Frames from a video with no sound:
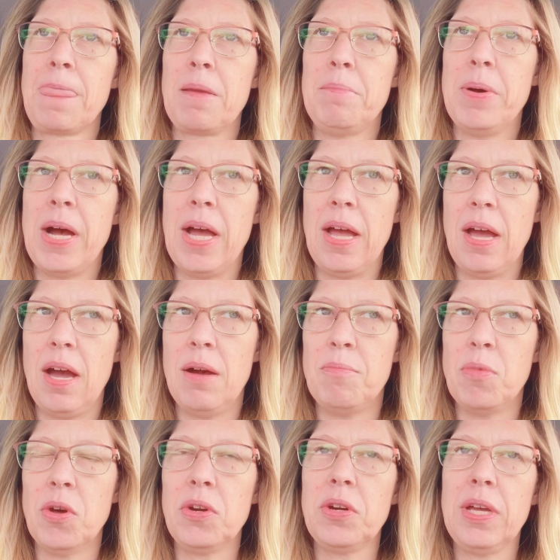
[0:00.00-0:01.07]
But
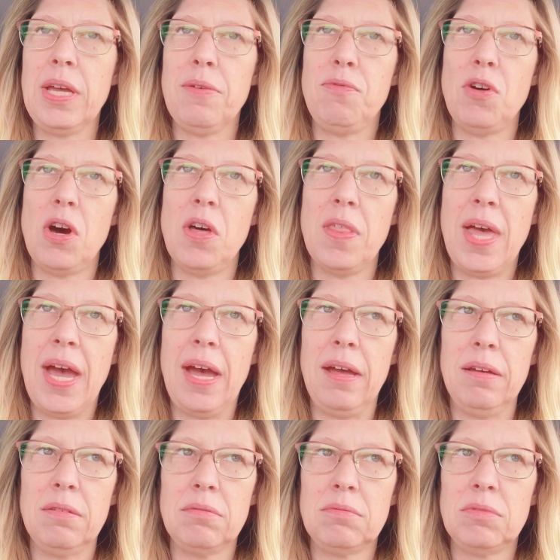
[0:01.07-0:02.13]
I'm wondering if all that